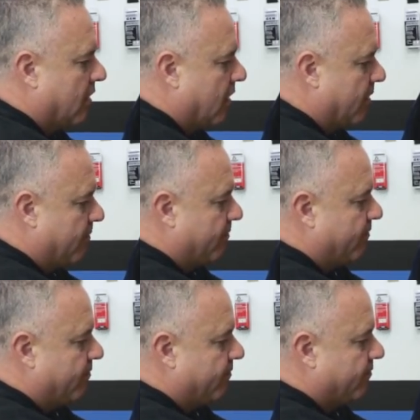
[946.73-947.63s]

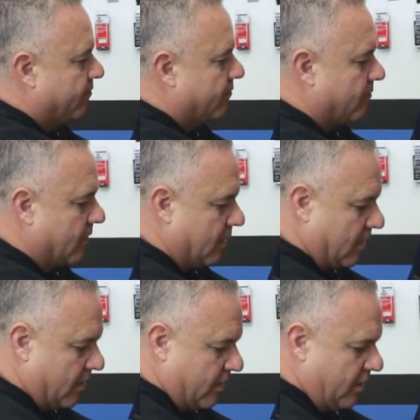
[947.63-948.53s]

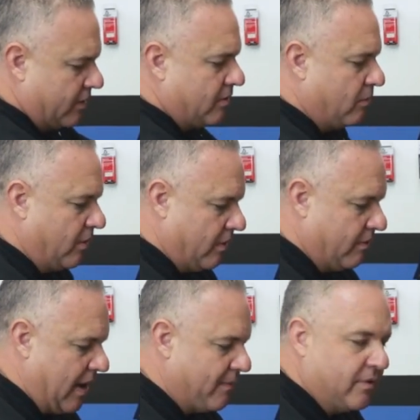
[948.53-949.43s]
You just don't want
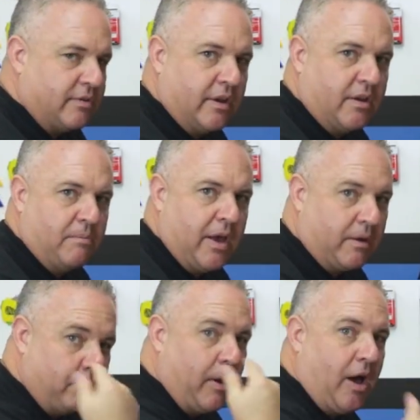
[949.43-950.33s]
to have this thing come
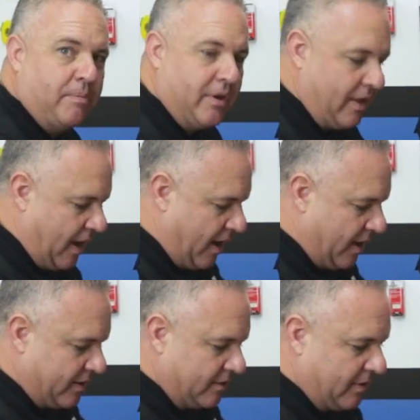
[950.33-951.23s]
back and pop you in the
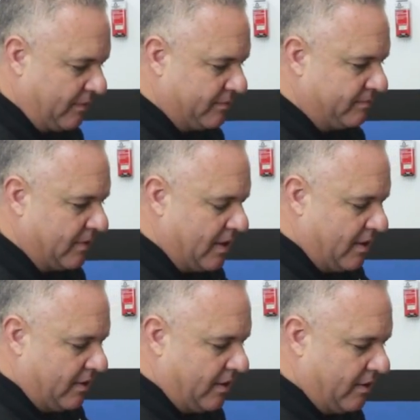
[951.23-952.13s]
eye, because
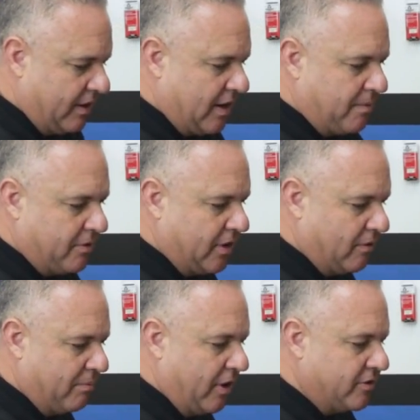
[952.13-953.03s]
anytime you're dealing
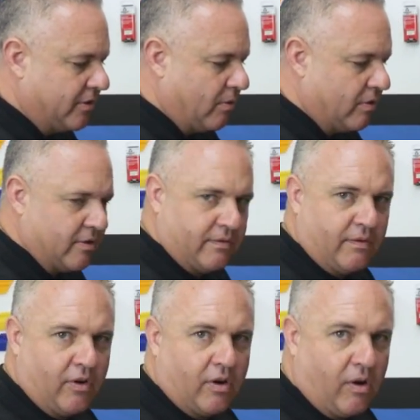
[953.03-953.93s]
with bungee cords,
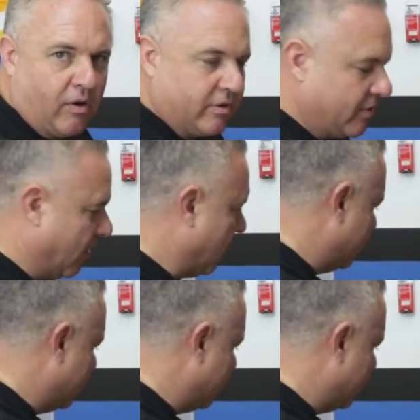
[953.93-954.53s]
I've heard of horror